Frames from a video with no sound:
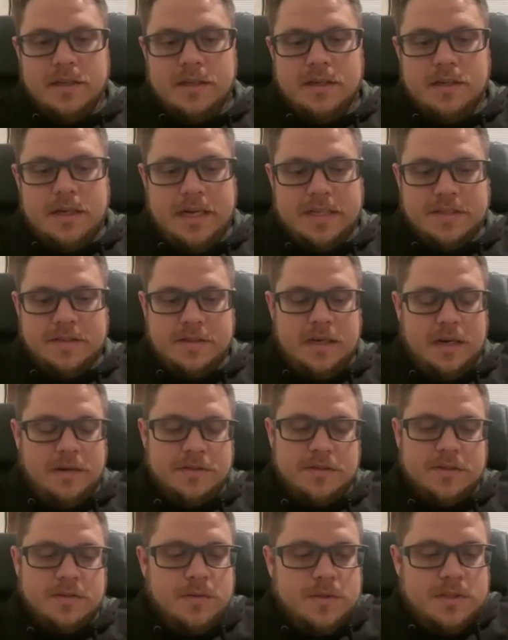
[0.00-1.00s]
I was
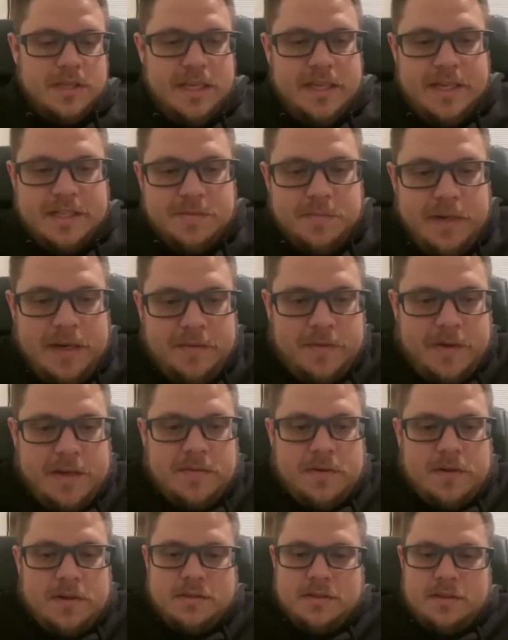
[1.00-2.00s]
just gonna say that's my
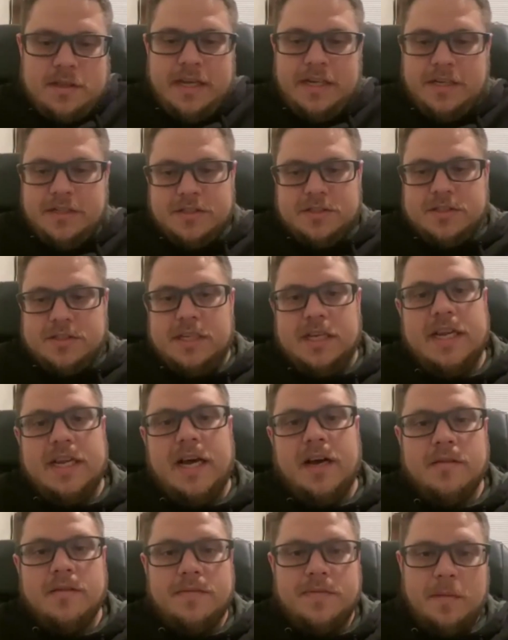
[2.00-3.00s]
favorite lake just to get
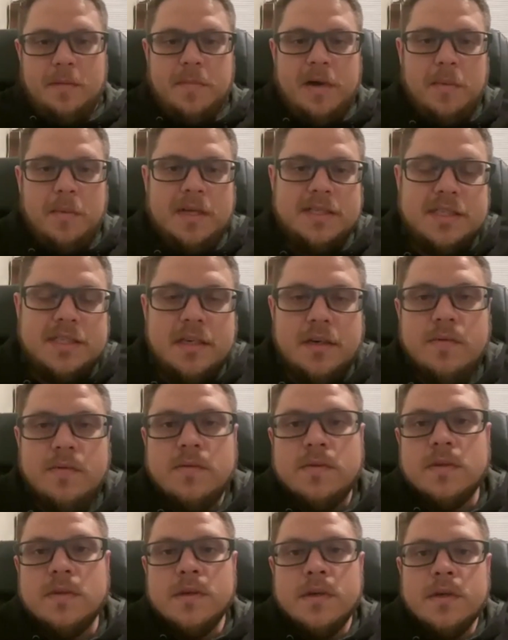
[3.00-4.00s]
out. If I'm by myself,
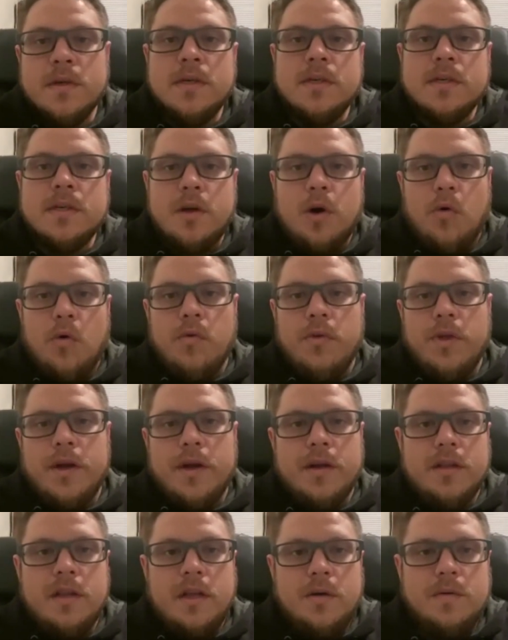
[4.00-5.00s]
go over
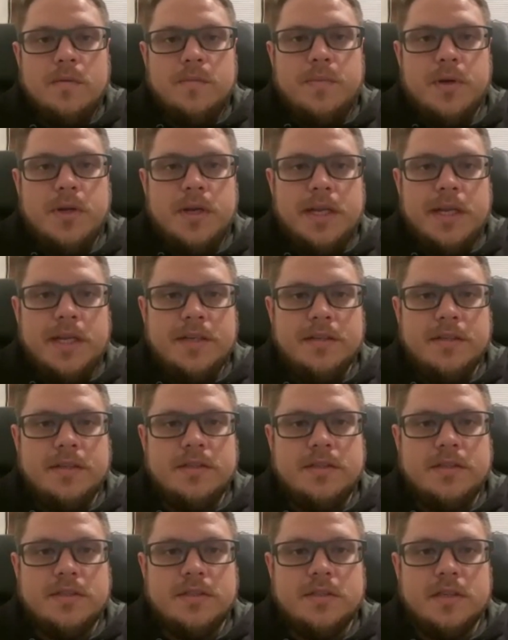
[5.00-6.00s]
there, put in, and
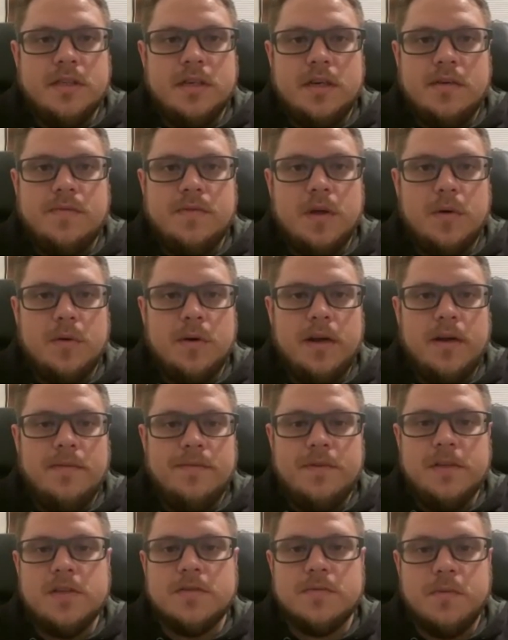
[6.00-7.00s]
just float around,
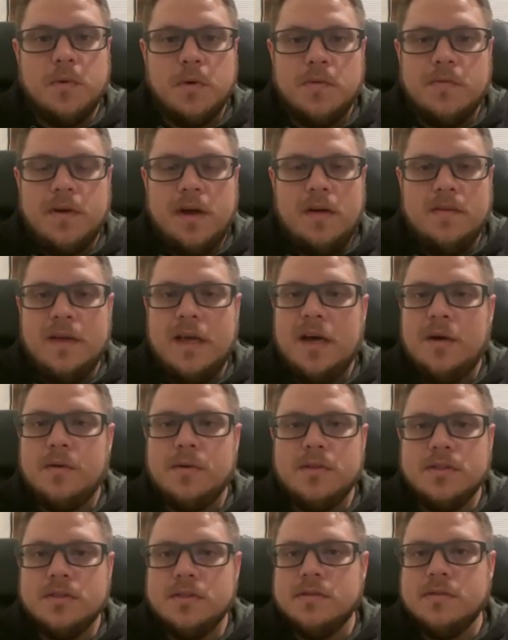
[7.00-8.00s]
fish for 4 or 5
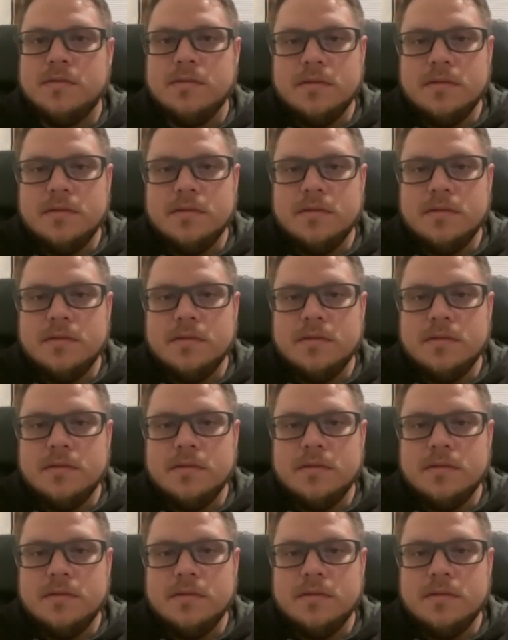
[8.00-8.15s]
hours.